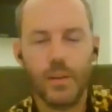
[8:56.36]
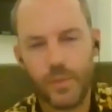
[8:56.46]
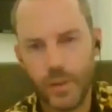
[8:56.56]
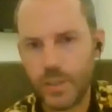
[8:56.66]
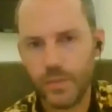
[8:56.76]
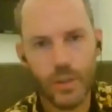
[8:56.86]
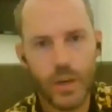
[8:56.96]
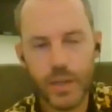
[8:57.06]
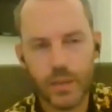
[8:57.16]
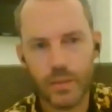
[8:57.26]
first of all,
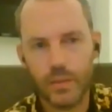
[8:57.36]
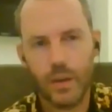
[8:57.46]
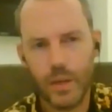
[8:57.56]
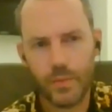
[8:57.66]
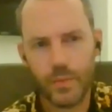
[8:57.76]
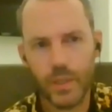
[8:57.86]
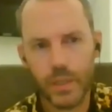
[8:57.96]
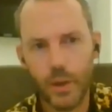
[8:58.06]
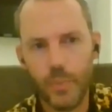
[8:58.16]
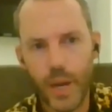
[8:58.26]
I didn't really
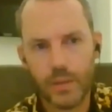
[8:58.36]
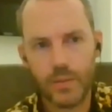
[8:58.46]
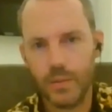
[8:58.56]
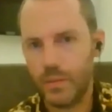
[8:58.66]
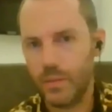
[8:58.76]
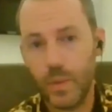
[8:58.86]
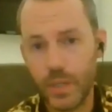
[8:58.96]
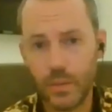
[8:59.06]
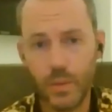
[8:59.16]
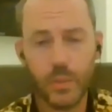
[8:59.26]
go back to
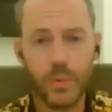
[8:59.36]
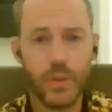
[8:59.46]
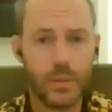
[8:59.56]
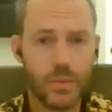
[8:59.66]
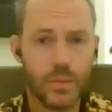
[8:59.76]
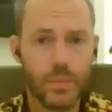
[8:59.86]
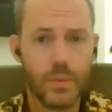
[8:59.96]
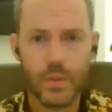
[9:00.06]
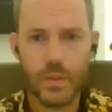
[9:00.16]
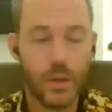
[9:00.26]
rescue anybody.
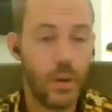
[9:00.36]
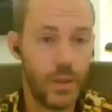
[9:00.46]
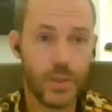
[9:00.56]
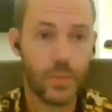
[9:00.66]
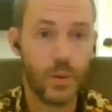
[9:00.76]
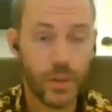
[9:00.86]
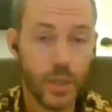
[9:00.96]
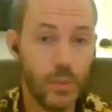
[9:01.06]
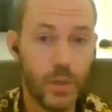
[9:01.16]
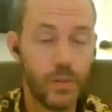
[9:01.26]
I just wanted to
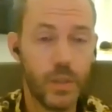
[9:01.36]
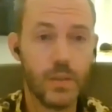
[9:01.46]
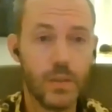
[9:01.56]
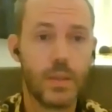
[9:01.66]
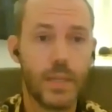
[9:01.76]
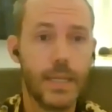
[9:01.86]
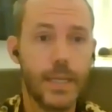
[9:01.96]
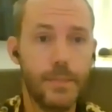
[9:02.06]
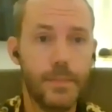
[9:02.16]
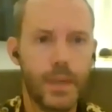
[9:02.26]
help my friends, and